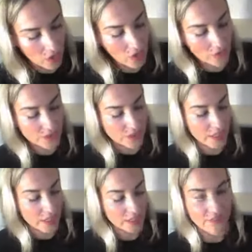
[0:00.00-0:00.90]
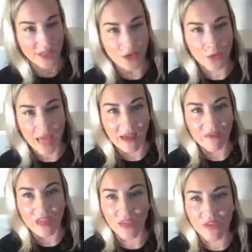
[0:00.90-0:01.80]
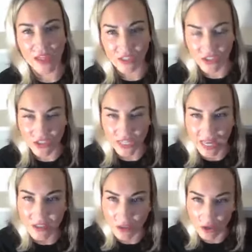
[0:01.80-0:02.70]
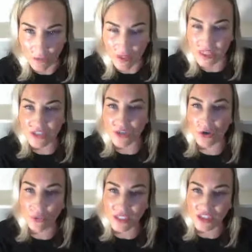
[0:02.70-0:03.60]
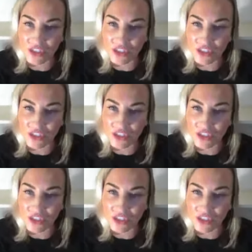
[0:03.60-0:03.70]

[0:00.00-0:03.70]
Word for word: all of a sudden they don't have anything to stand on because they're only